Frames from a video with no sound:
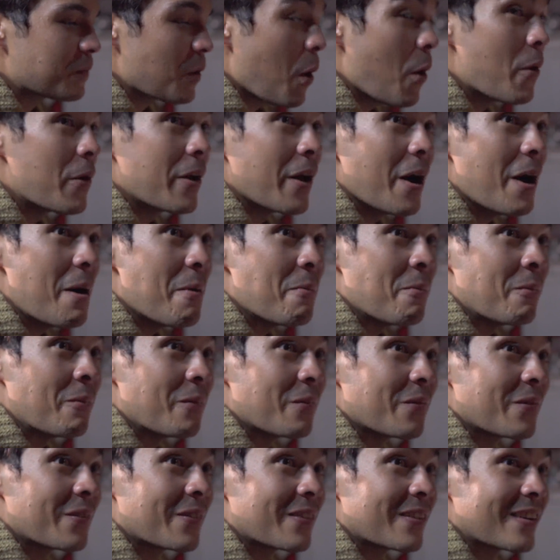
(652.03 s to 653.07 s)
Oh yum!
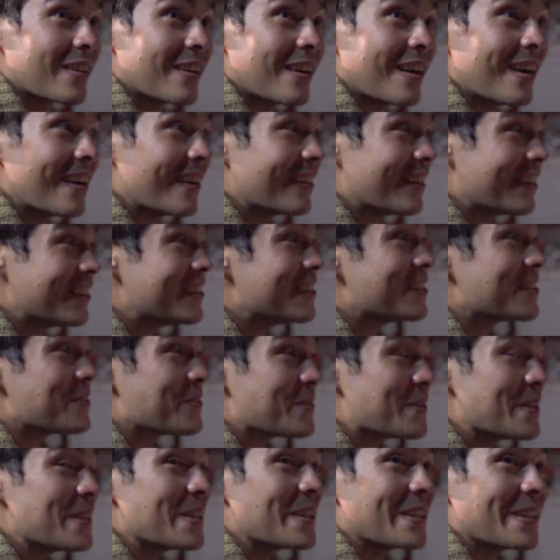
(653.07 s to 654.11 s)
This is
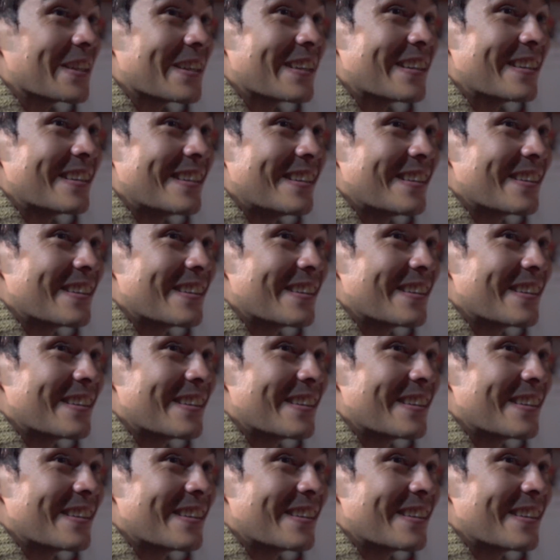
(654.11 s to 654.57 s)
really good.